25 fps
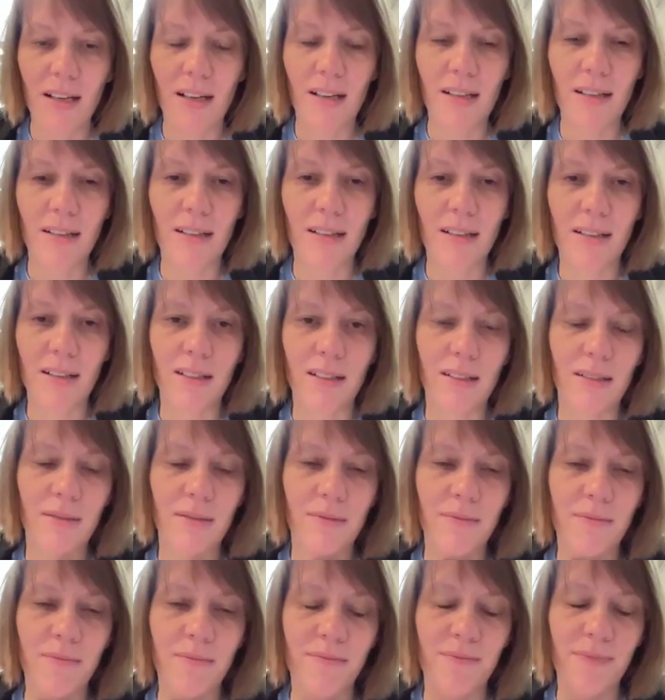
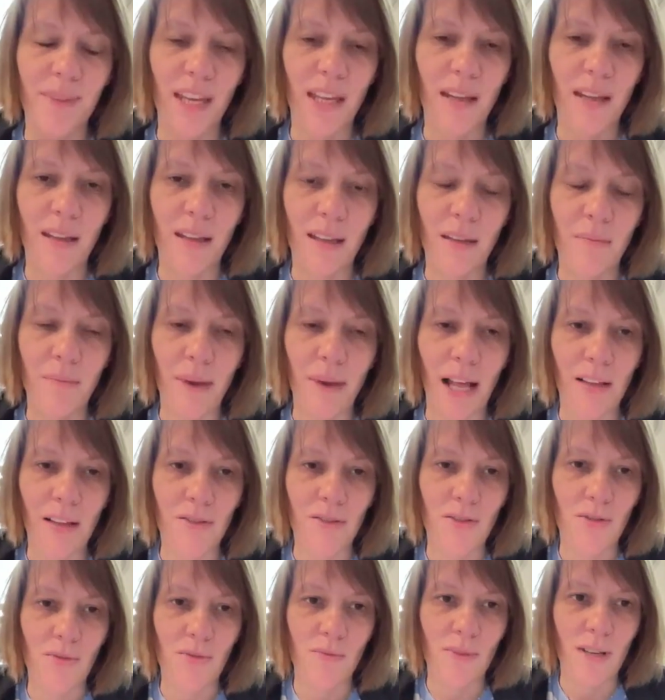in
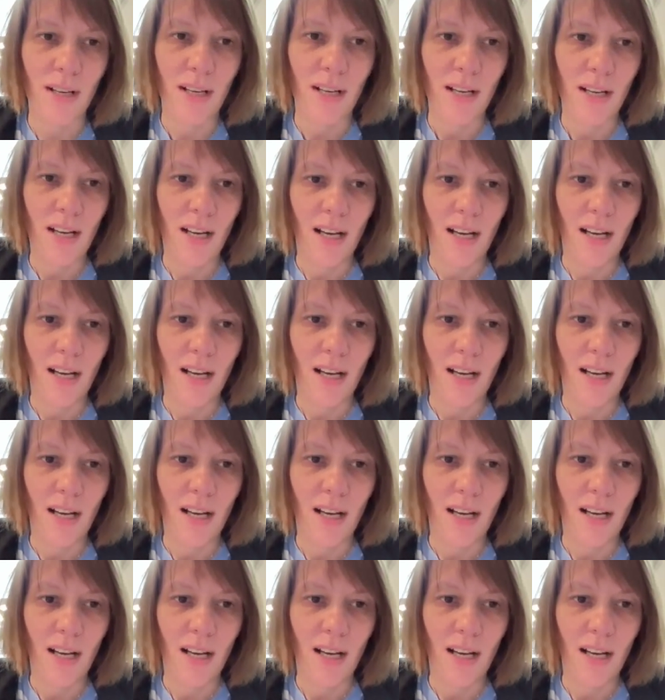Belgium.